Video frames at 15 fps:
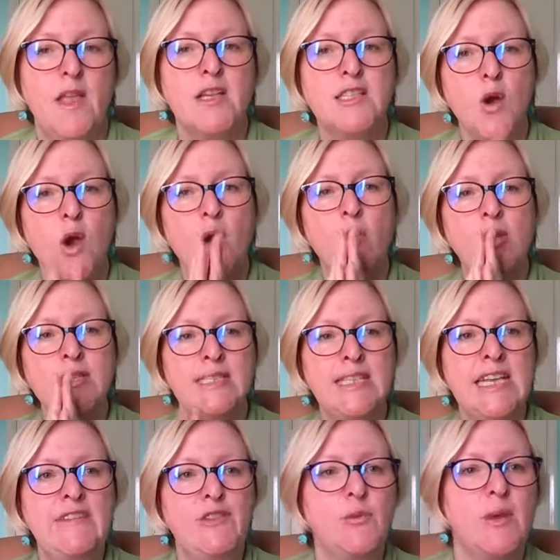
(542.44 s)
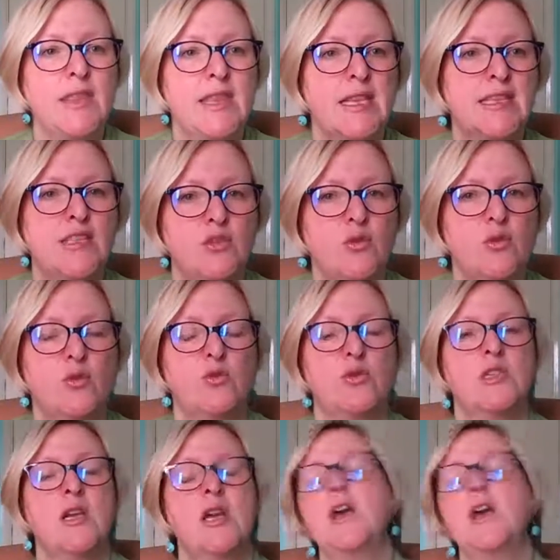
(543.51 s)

So I want to leave you with this thought.